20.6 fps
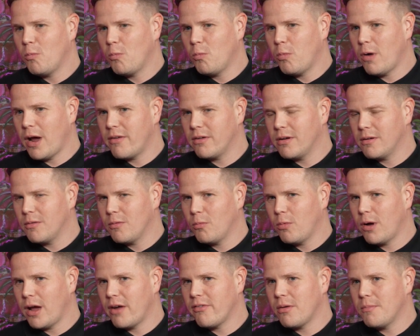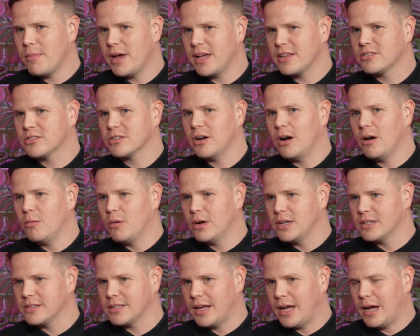Where I met Scott
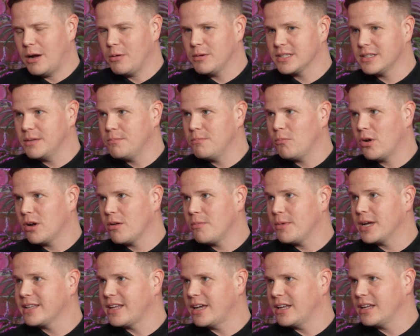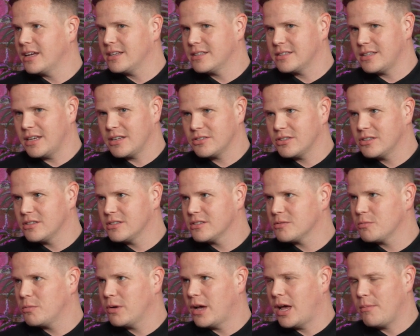was I was in one of my delicatessens,
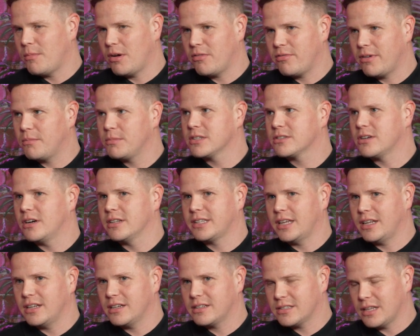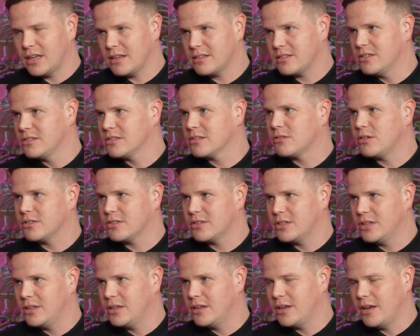where my family's got delicatessens across
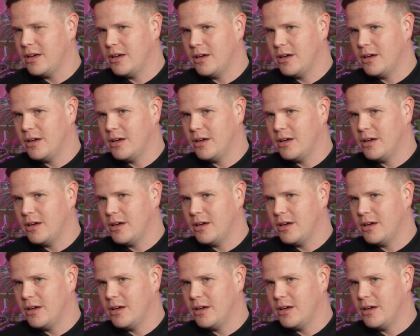the